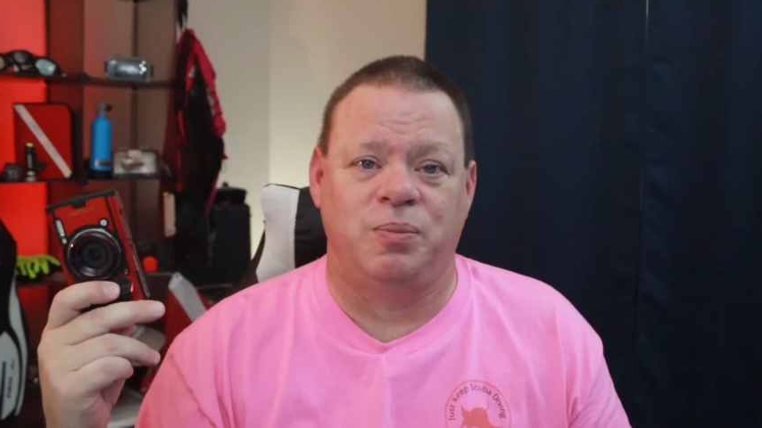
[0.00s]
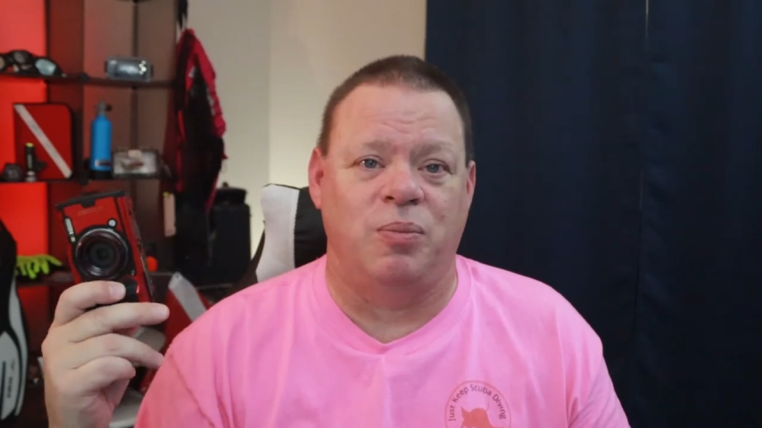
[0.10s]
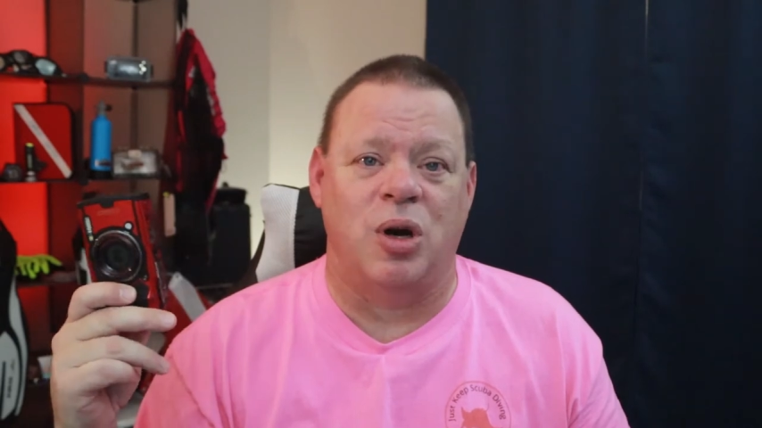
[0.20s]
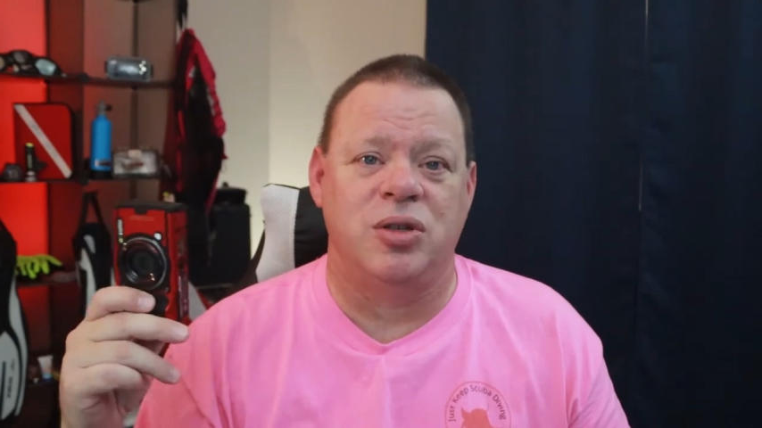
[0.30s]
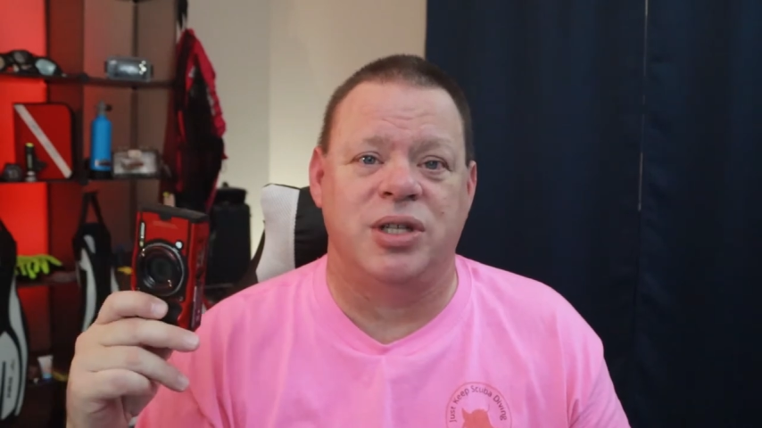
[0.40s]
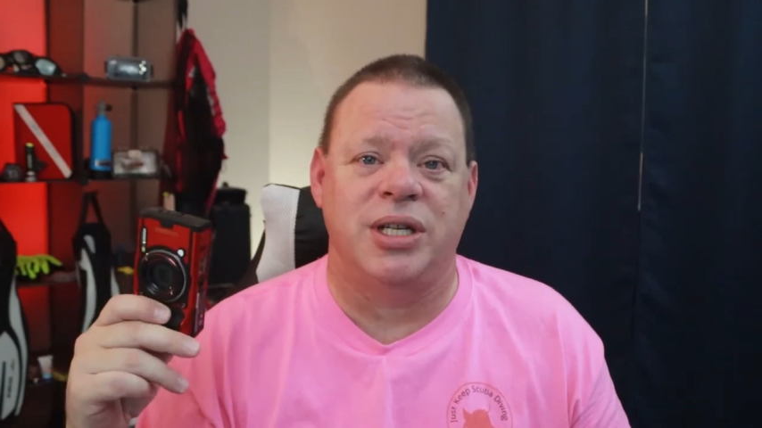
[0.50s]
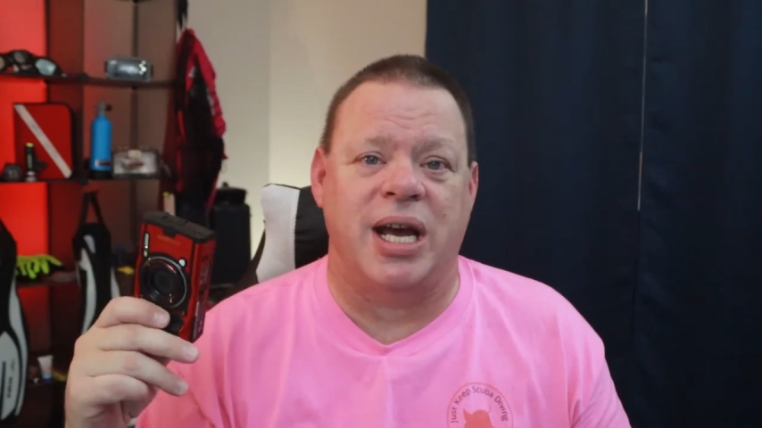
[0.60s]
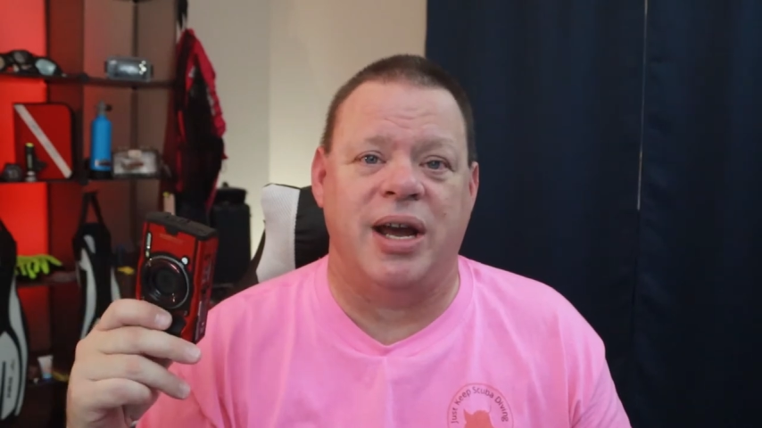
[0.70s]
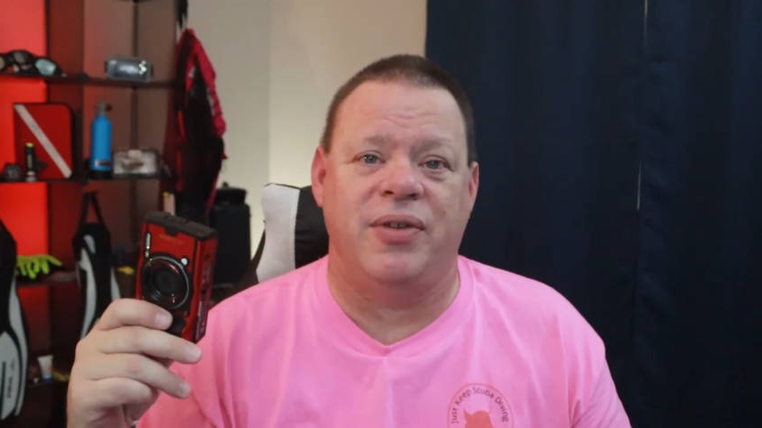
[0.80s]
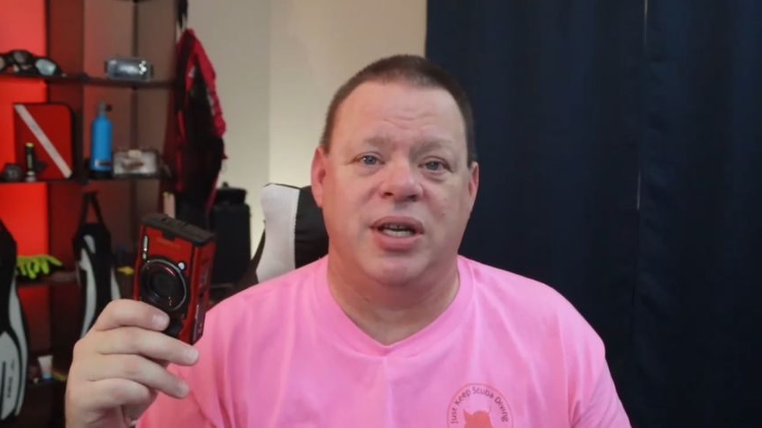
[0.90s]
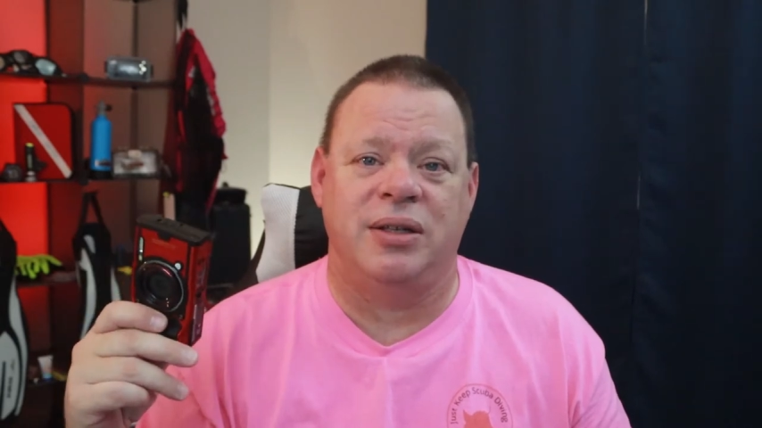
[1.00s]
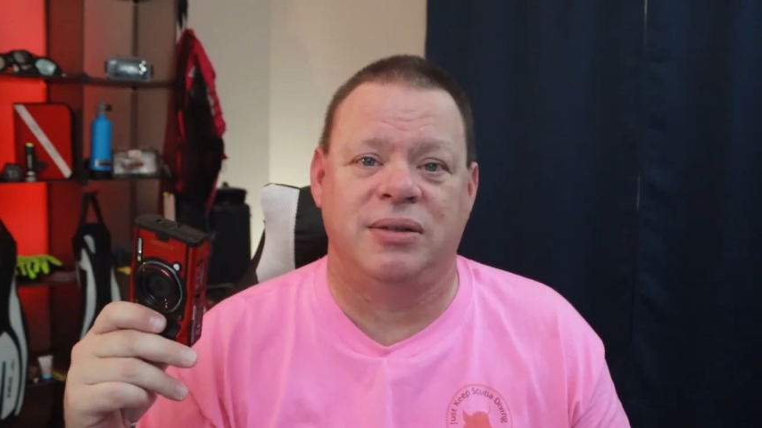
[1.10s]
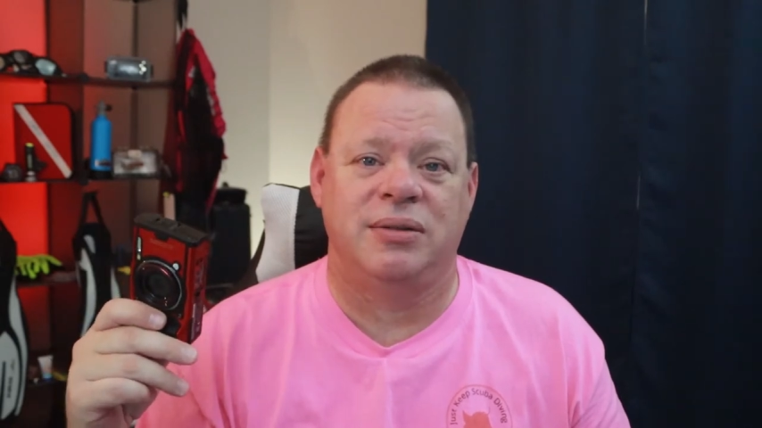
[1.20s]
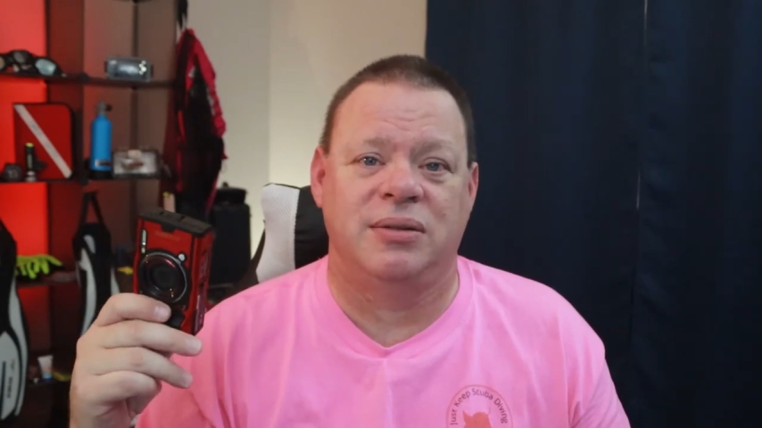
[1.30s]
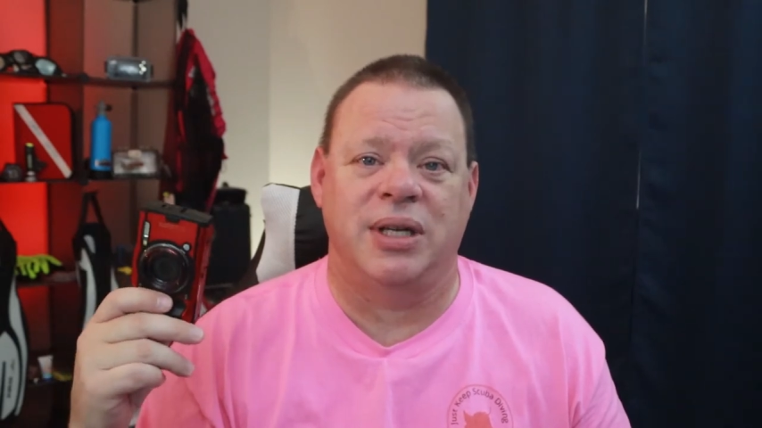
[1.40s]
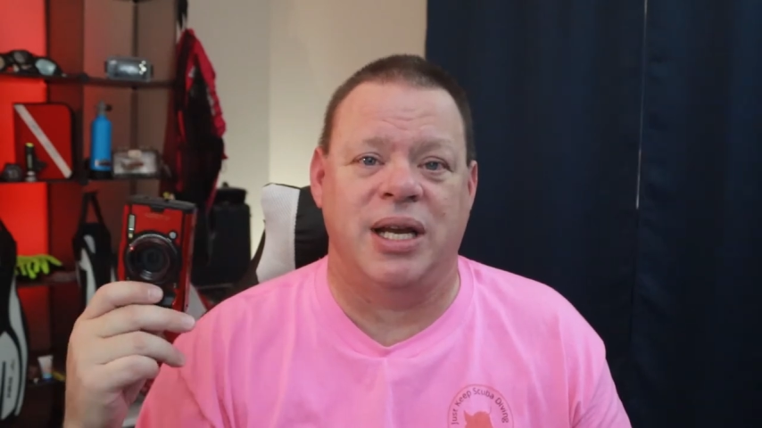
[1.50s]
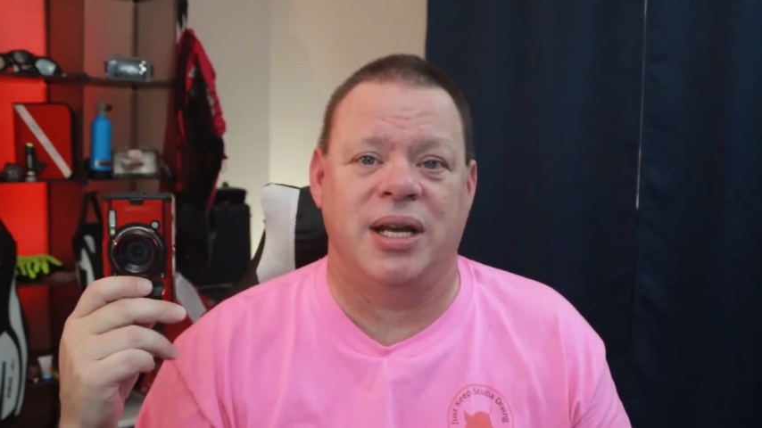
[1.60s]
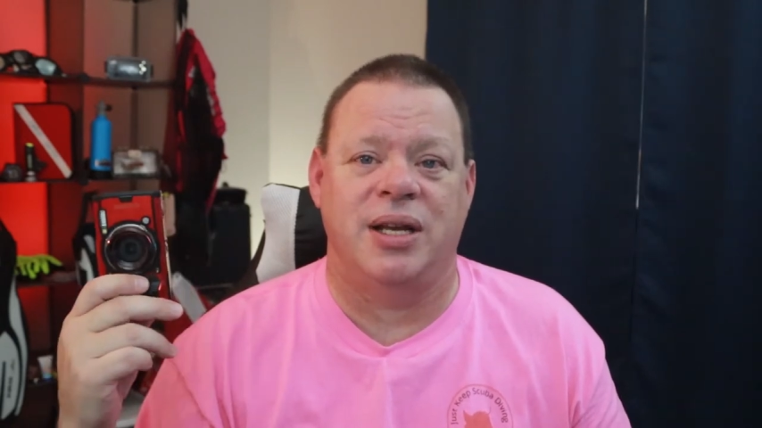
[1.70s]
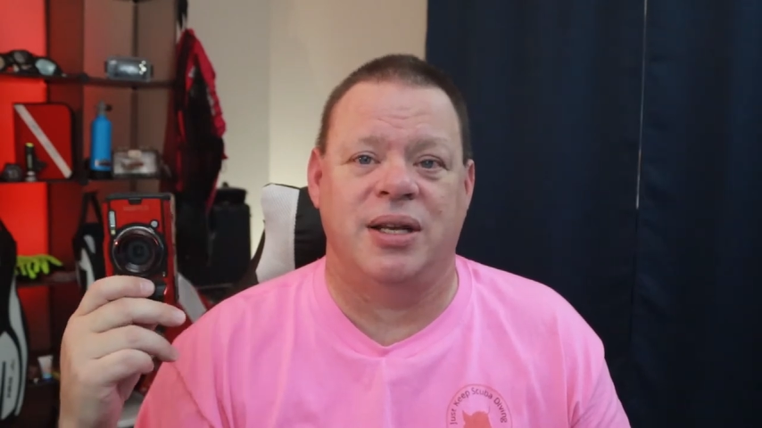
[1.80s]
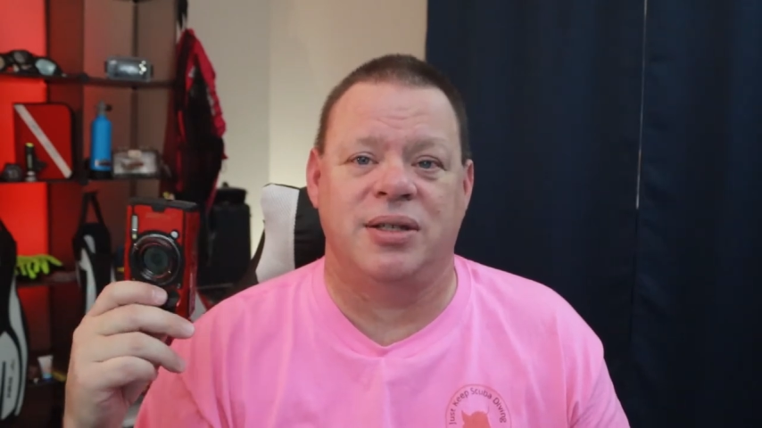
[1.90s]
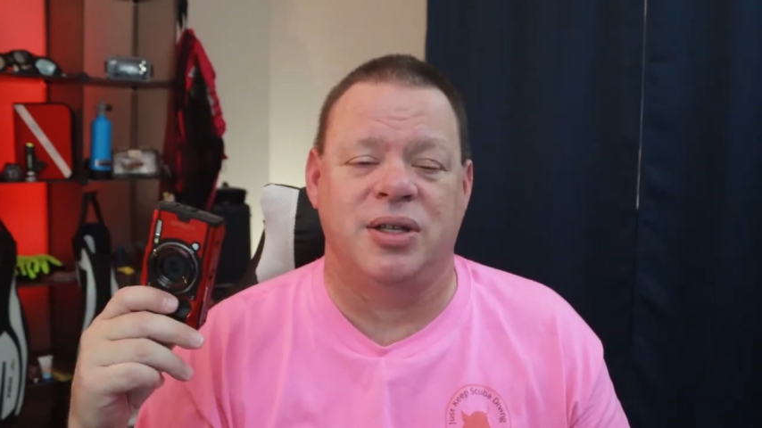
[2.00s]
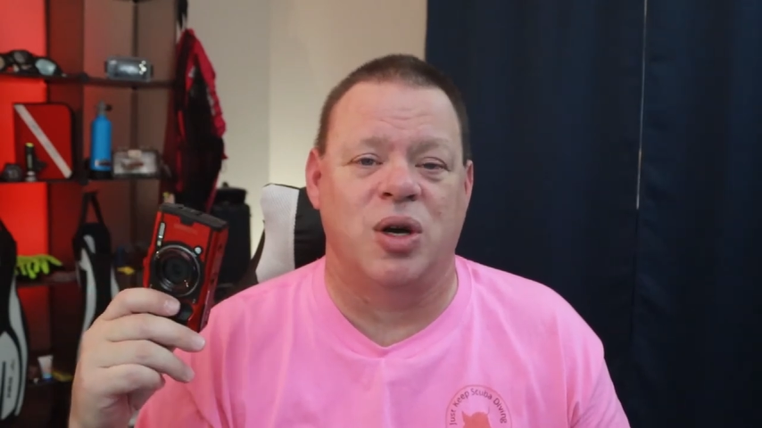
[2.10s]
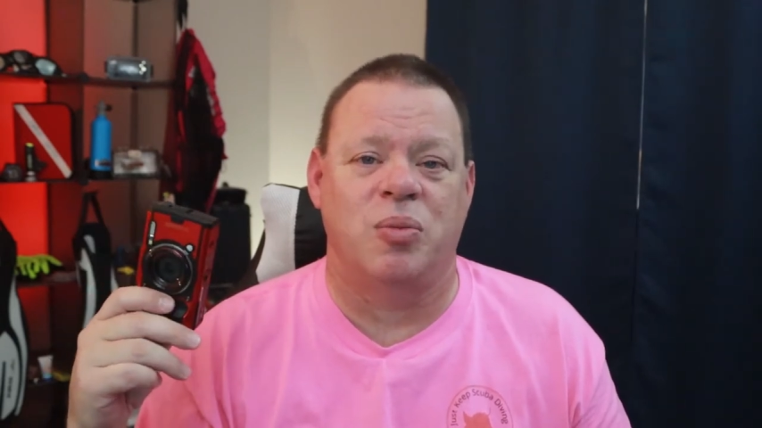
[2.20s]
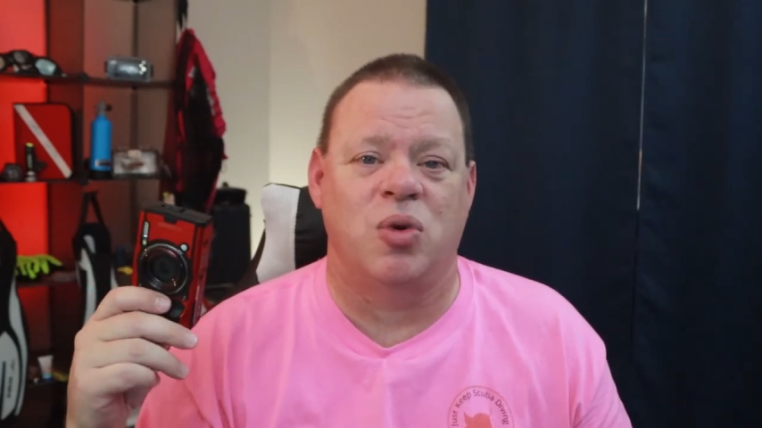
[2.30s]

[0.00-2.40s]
Most of the diving is no